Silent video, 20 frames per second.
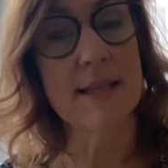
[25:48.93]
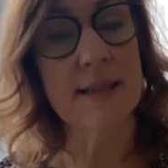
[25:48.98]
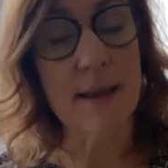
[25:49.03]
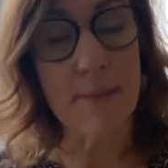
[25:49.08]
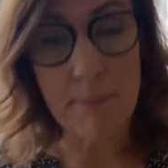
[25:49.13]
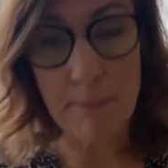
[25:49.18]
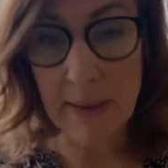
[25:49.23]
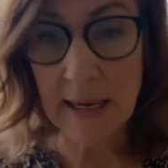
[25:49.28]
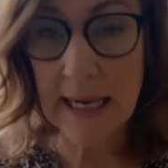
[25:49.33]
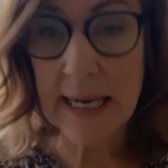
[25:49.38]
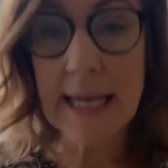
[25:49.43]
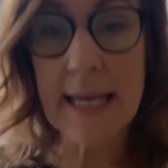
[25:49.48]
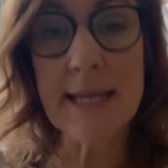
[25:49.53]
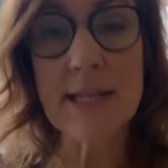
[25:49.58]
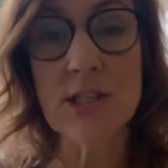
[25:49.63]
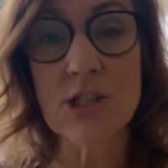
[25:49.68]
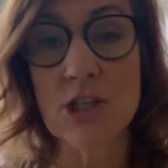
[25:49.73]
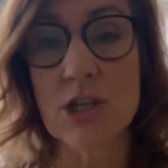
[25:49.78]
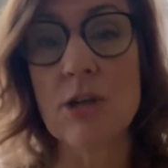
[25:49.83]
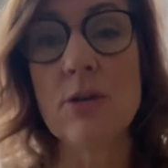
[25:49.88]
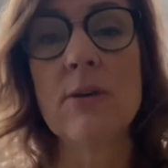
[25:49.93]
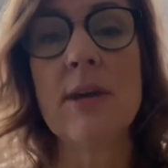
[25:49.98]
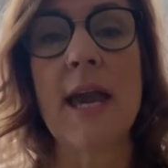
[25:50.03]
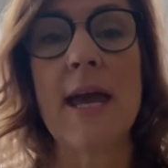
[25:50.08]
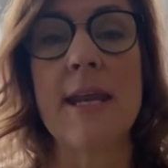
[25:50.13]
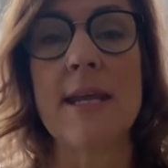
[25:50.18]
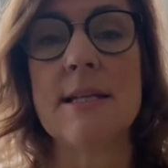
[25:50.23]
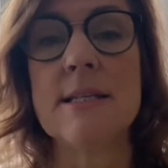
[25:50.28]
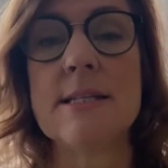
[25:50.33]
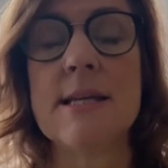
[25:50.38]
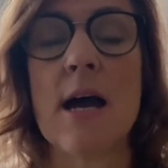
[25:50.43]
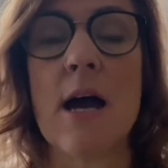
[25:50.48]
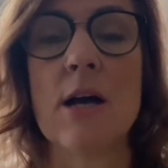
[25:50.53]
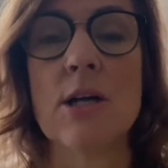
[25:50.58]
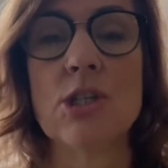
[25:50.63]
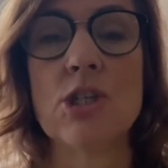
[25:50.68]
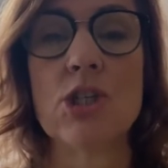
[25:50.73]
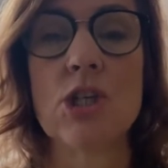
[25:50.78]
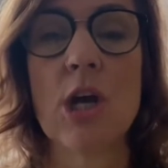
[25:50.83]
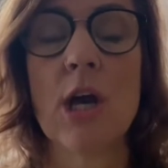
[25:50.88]
then please do get in
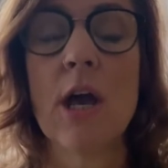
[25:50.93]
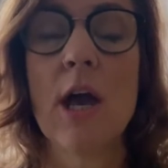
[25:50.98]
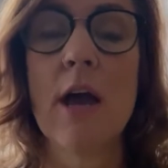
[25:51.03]
touch.